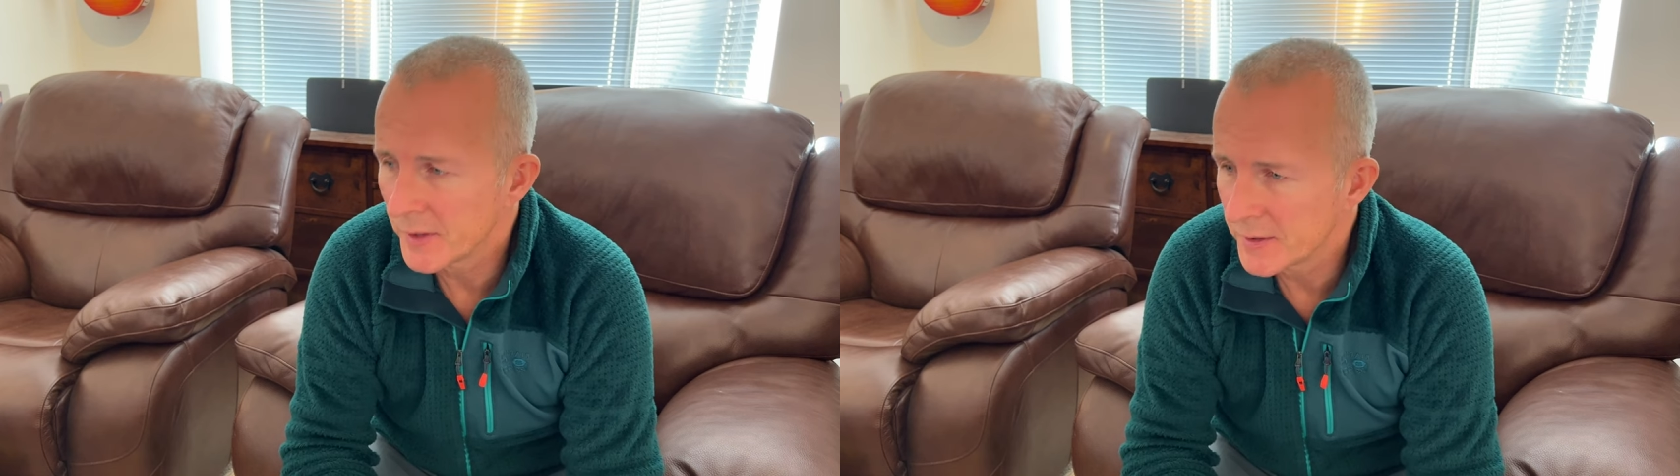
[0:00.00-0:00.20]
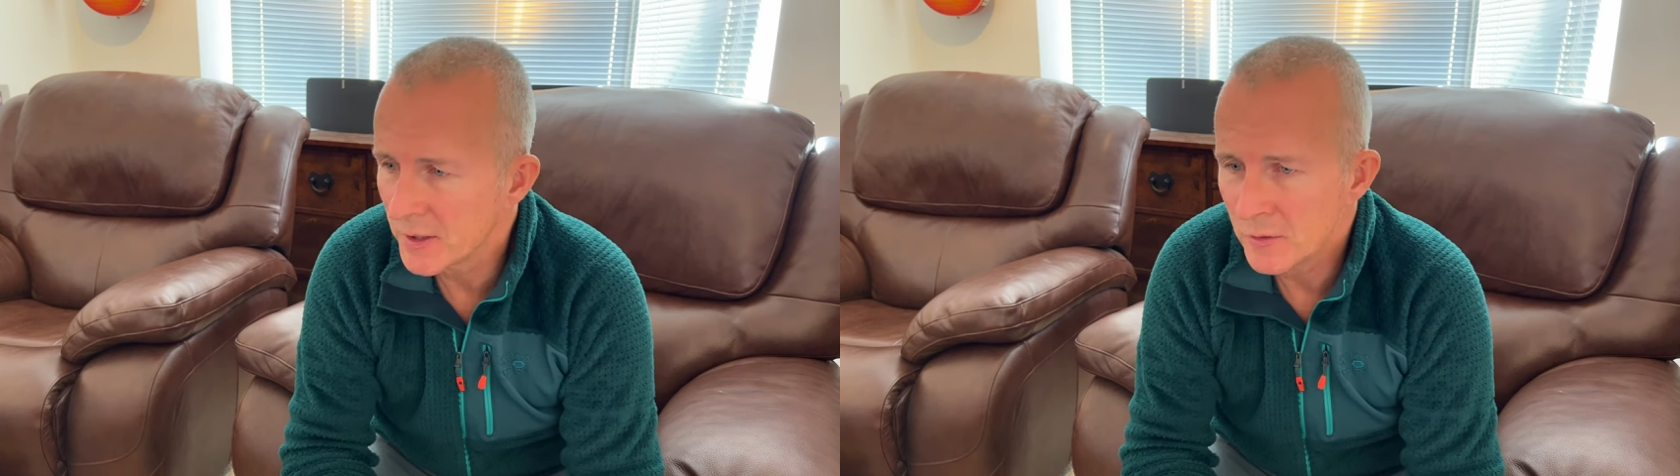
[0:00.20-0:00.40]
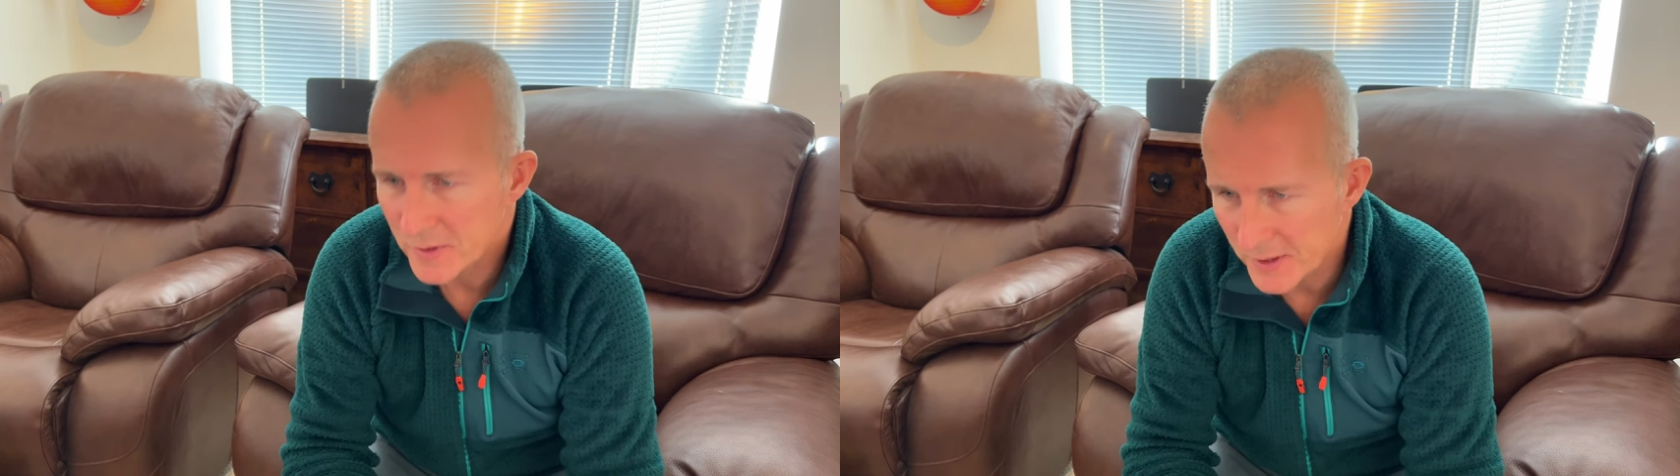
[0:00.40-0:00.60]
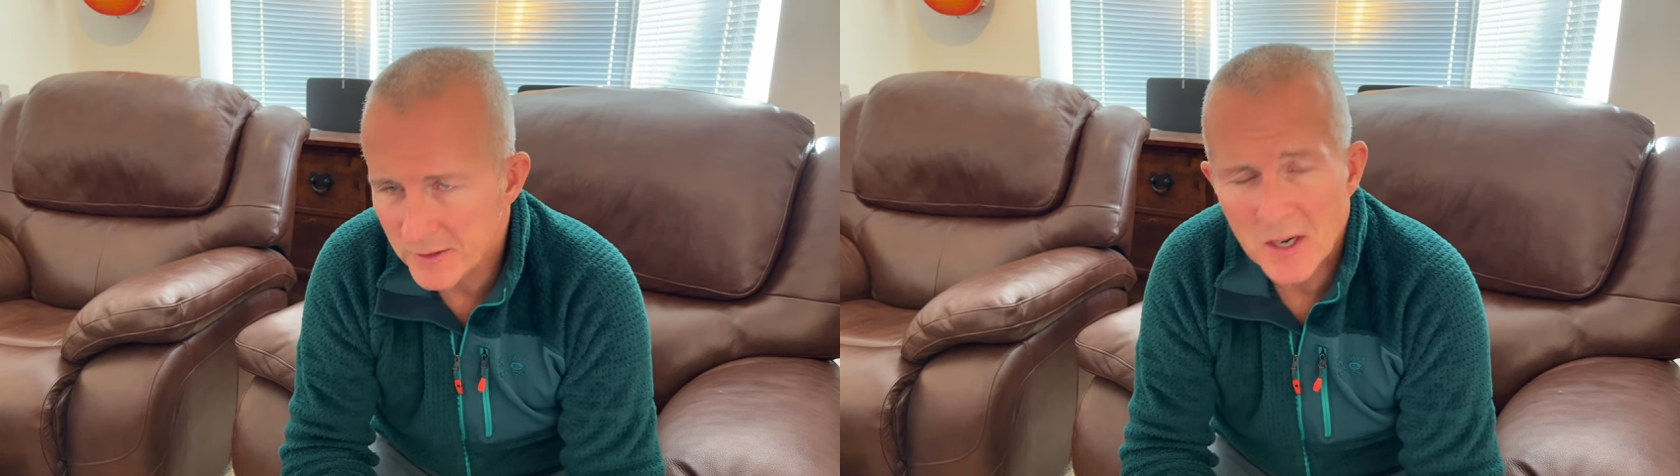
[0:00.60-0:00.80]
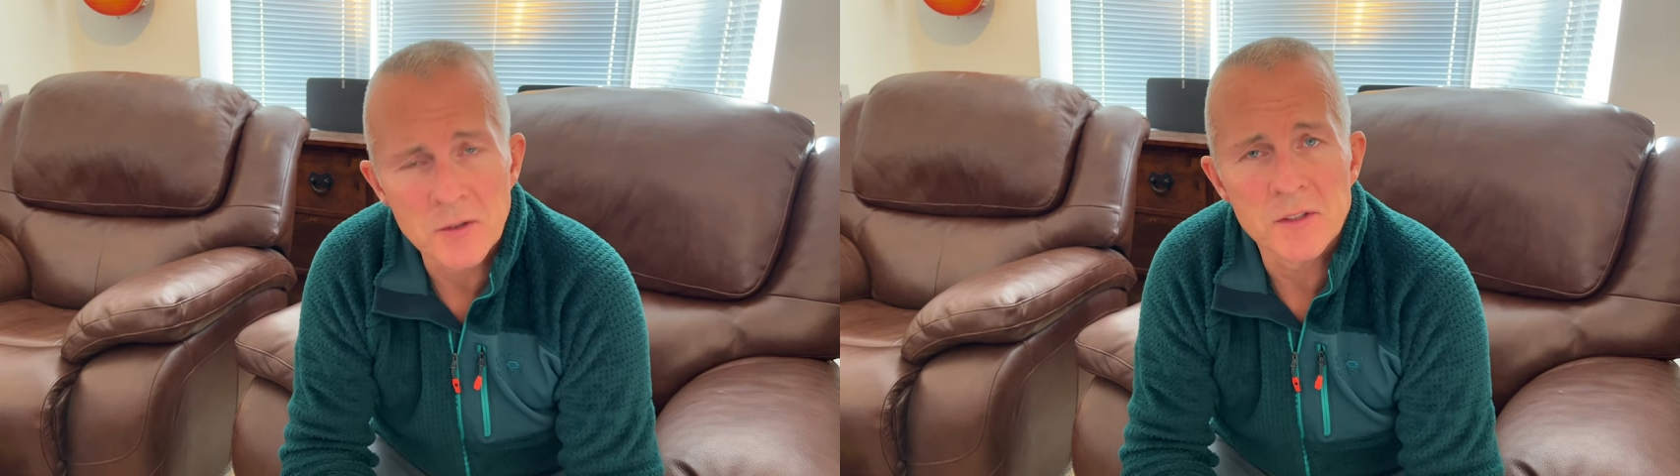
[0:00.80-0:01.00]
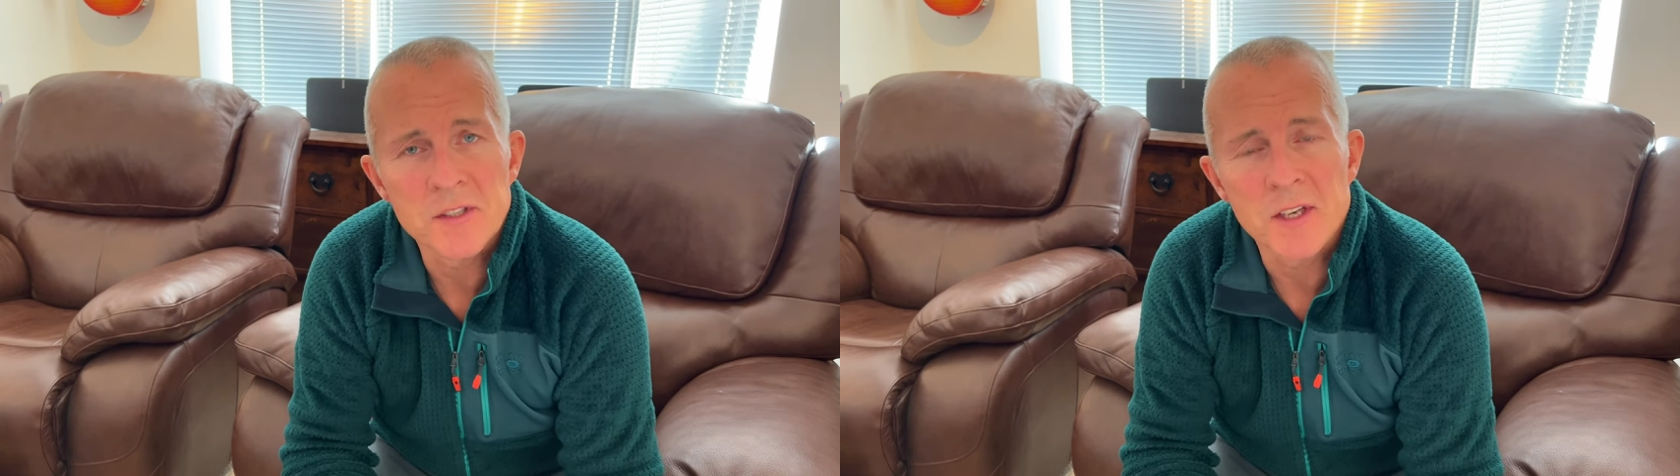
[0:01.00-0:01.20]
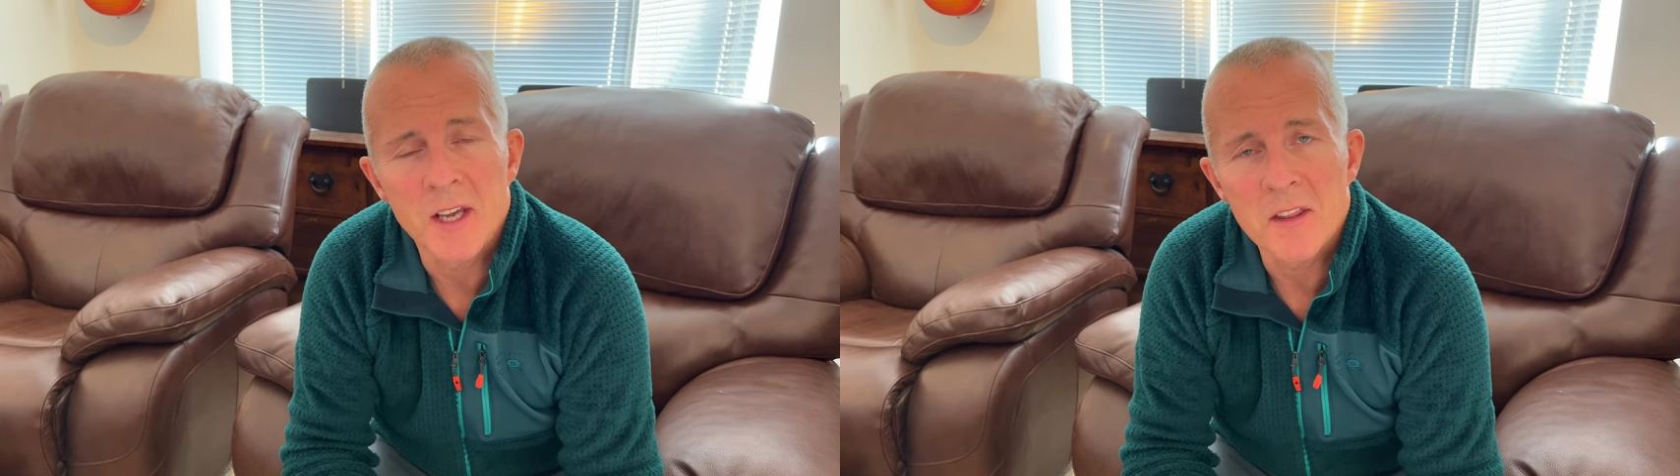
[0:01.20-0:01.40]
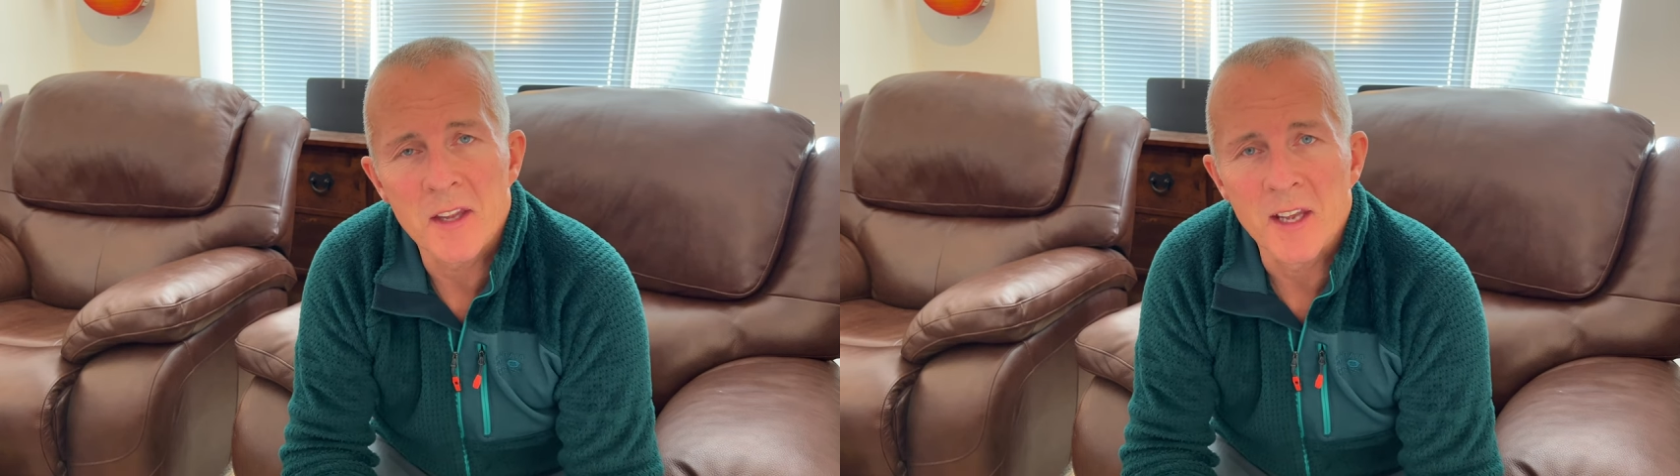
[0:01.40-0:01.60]
the do's and don'ts
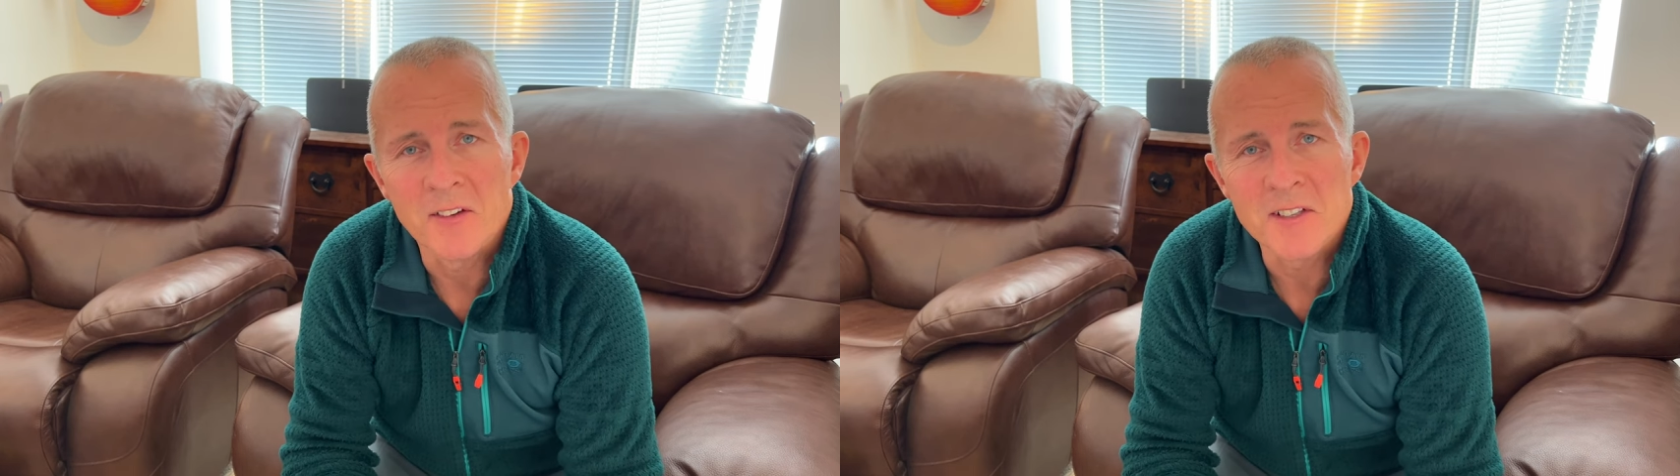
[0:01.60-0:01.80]
together here.